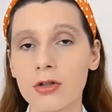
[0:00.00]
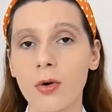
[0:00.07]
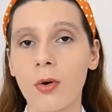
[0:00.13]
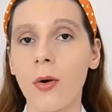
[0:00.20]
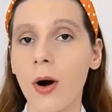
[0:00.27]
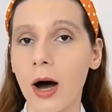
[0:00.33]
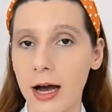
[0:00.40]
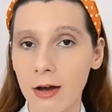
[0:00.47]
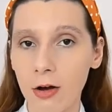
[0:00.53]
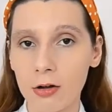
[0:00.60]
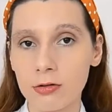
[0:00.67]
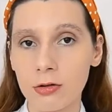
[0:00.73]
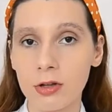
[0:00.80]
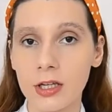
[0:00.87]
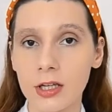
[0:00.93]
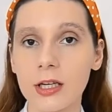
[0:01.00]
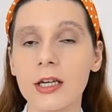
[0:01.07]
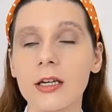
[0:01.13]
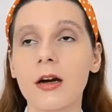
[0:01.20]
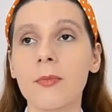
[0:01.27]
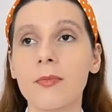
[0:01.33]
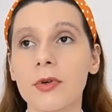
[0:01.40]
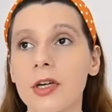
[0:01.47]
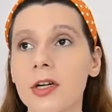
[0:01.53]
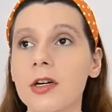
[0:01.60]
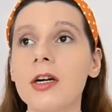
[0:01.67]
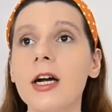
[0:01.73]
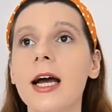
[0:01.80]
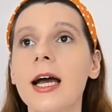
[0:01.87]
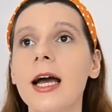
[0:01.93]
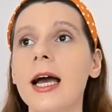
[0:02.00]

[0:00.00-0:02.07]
so I also link it up here.